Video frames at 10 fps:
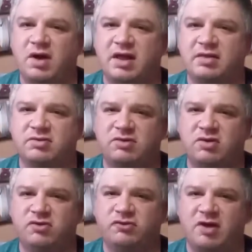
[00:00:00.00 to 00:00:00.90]
It's
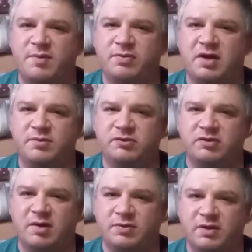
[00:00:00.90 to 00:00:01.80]
2 strum, thumb,
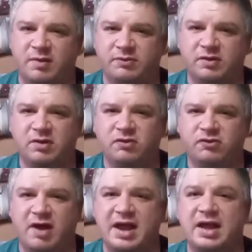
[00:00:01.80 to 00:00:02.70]
strike, strum, thumb,
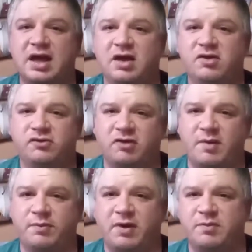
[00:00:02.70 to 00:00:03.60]
strike, strum,
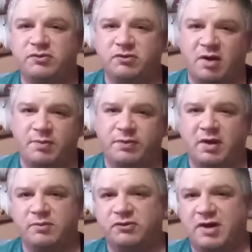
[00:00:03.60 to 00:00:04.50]
thumb, strum,
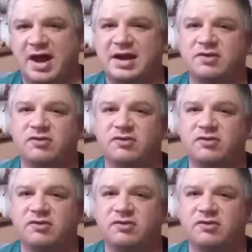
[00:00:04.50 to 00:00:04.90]
thumb.